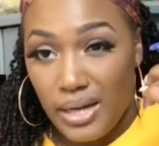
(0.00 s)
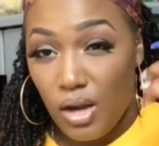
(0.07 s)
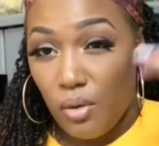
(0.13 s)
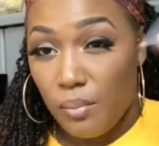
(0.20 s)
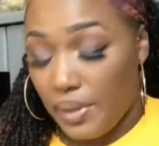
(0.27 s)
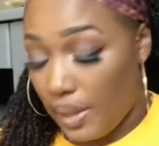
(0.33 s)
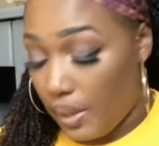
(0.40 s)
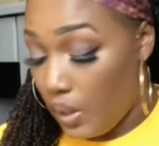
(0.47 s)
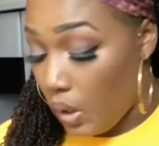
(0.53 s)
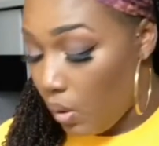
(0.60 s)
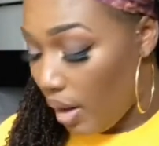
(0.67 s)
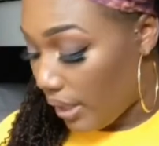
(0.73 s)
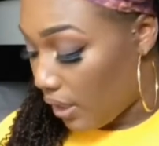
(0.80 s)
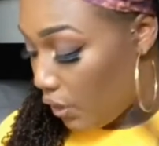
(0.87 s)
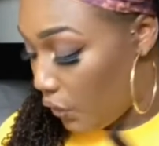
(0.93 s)
I don't, but I
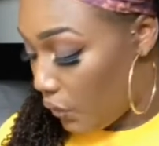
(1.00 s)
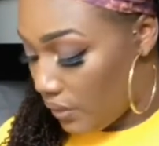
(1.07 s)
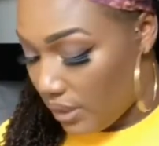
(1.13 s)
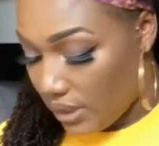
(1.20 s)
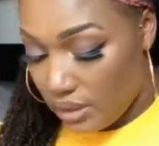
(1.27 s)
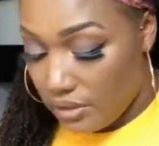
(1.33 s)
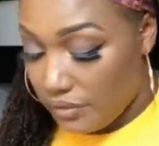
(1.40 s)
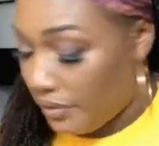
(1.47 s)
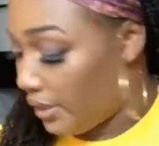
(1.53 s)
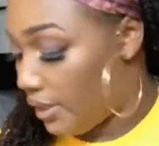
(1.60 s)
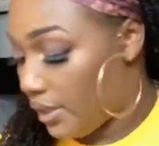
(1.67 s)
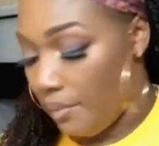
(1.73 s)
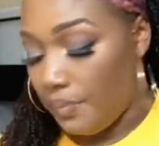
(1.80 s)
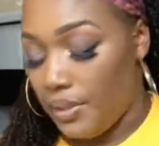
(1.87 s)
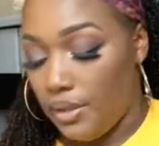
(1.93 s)
know I can use this for
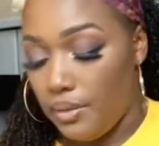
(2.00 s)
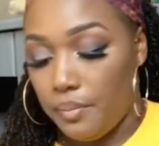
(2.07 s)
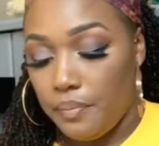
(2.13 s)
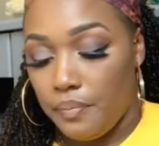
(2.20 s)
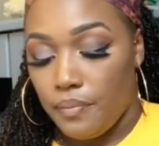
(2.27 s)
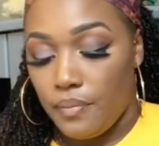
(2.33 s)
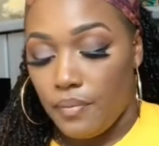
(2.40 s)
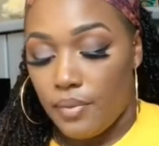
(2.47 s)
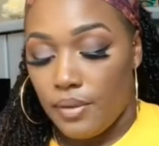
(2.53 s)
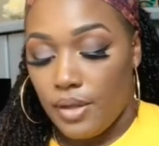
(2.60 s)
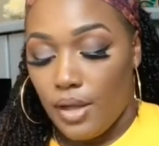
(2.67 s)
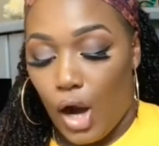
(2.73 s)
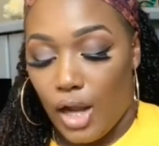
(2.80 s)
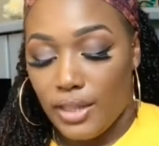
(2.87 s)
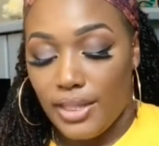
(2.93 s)
something.
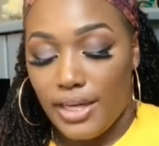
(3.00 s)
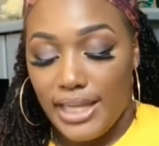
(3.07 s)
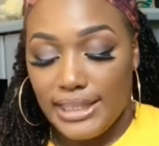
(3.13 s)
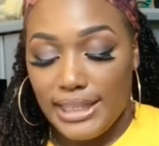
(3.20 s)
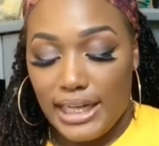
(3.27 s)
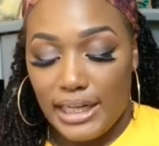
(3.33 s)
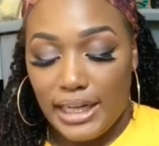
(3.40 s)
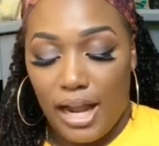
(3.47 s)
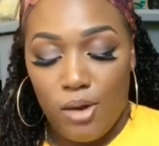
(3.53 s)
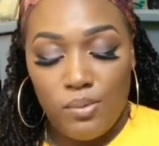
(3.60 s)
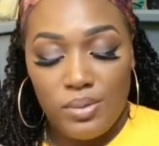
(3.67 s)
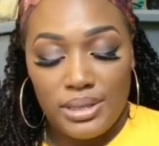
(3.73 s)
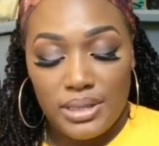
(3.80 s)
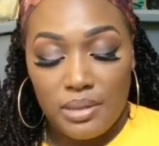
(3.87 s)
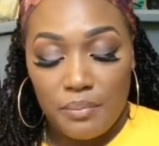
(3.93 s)
Alright, the next thing I
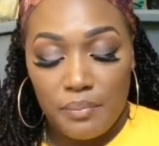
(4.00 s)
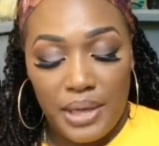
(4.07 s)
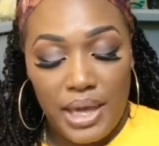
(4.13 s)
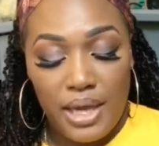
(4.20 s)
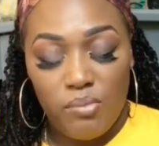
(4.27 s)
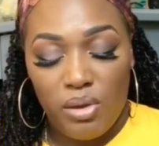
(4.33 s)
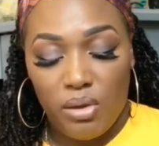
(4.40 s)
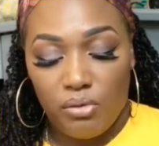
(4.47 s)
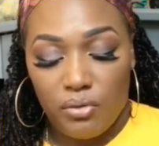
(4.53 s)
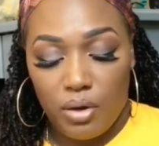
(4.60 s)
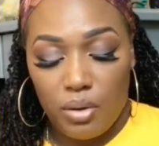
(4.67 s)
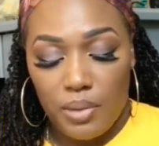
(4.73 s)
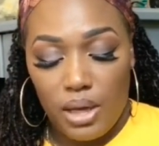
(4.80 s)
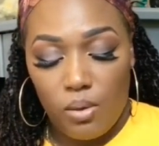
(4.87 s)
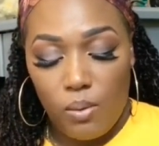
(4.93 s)
got was some pigment
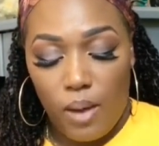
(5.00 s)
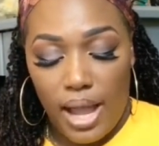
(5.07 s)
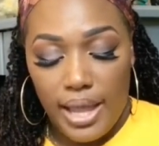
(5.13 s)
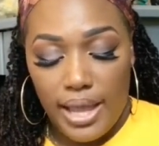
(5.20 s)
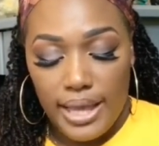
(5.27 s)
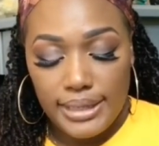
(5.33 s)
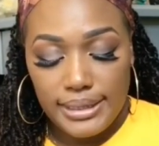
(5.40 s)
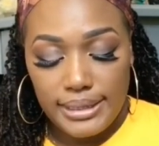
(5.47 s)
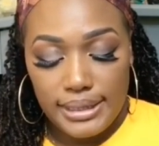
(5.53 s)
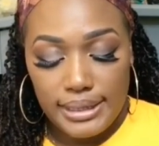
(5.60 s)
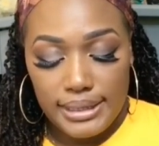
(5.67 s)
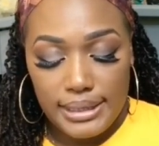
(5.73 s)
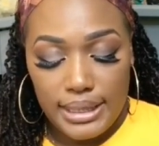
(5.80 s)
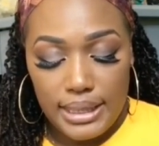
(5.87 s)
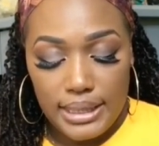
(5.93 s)
from NYX.
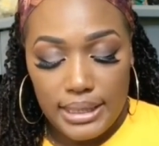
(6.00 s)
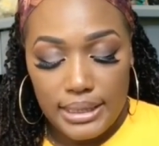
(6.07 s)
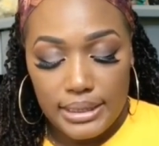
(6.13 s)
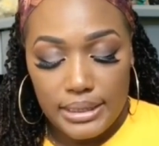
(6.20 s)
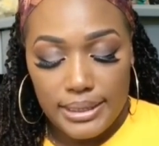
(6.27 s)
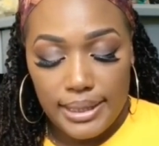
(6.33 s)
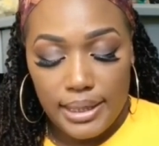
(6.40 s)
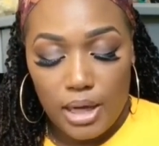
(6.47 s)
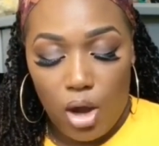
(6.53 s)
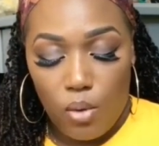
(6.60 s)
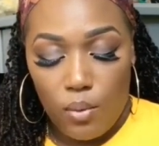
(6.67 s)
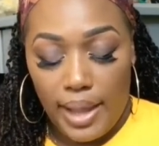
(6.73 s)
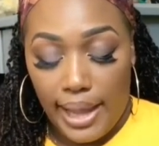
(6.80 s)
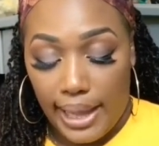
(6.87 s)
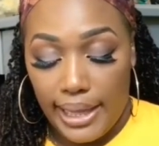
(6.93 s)
This is
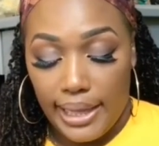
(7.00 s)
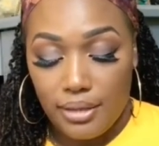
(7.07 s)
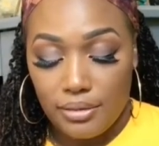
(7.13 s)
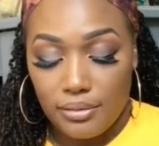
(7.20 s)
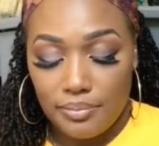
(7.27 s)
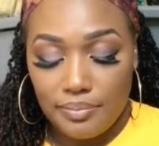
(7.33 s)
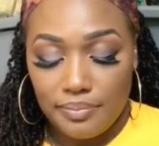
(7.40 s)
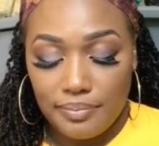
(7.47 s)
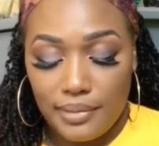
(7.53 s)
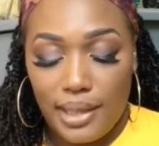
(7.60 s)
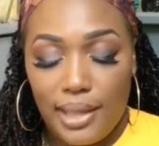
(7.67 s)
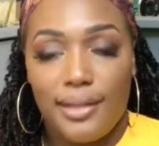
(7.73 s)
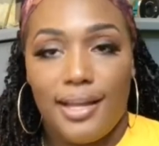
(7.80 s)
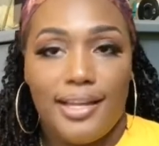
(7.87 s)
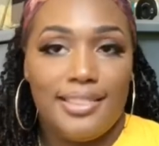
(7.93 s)
Go Ham.
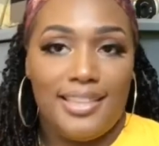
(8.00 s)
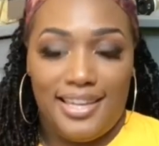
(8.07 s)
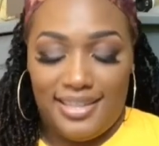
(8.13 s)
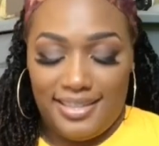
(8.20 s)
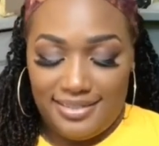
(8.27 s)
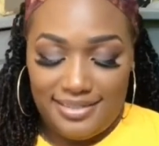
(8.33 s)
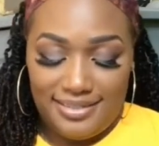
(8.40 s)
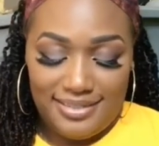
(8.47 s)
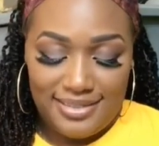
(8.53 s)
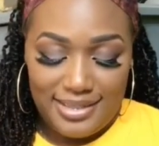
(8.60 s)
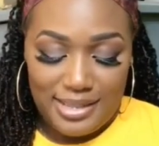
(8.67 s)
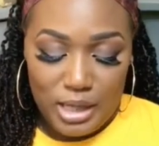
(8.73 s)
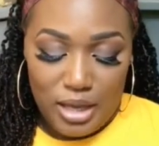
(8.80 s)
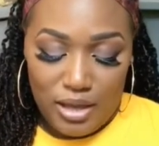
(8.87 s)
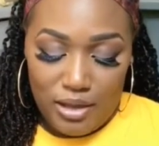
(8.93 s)
I like that.
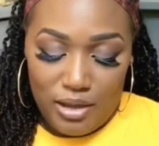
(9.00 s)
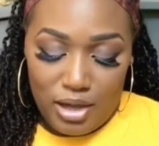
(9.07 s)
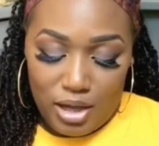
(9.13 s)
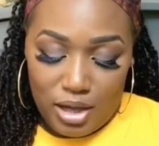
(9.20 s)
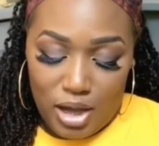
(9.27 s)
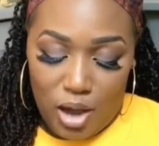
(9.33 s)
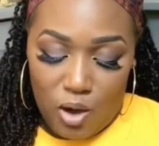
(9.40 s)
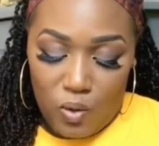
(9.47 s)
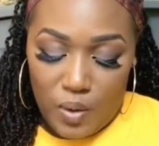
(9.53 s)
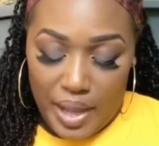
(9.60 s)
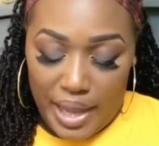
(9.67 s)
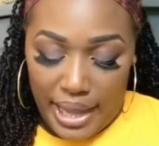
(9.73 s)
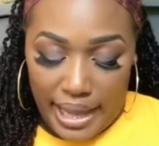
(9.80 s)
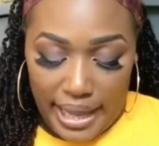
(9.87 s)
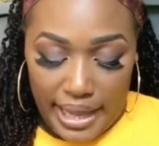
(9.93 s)

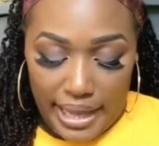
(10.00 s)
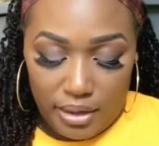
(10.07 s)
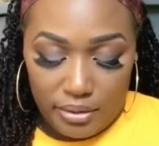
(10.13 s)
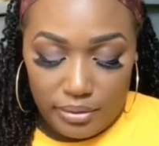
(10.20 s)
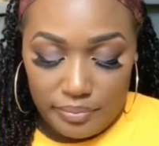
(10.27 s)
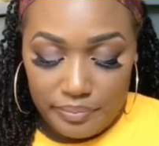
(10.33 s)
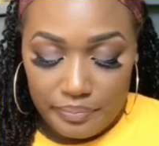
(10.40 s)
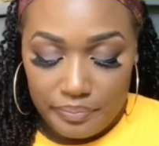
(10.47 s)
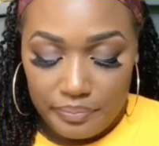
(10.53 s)
Go Ham.